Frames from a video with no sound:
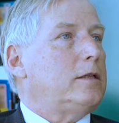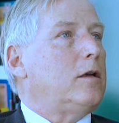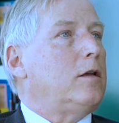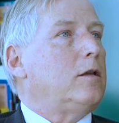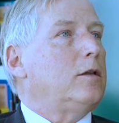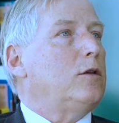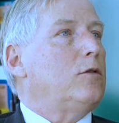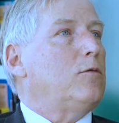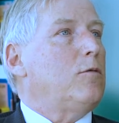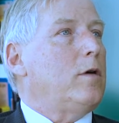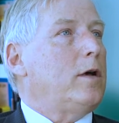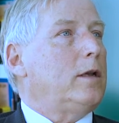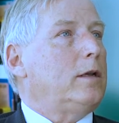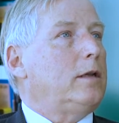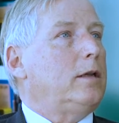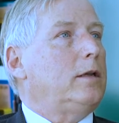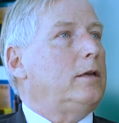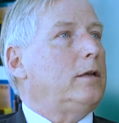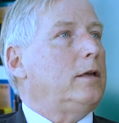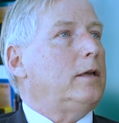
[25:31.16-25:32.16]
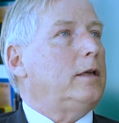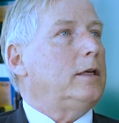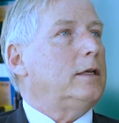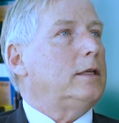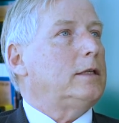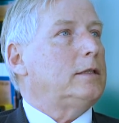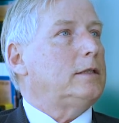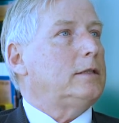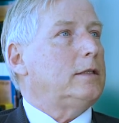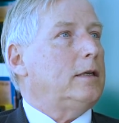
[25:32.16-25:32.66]
all you wanted
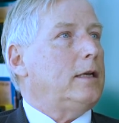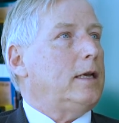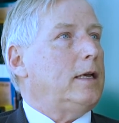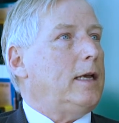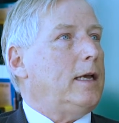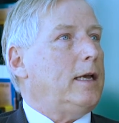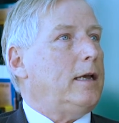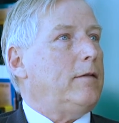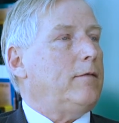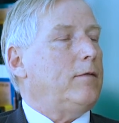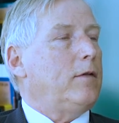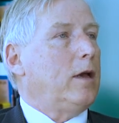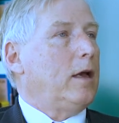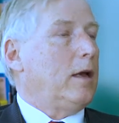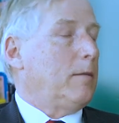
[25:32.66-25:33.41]
is to have,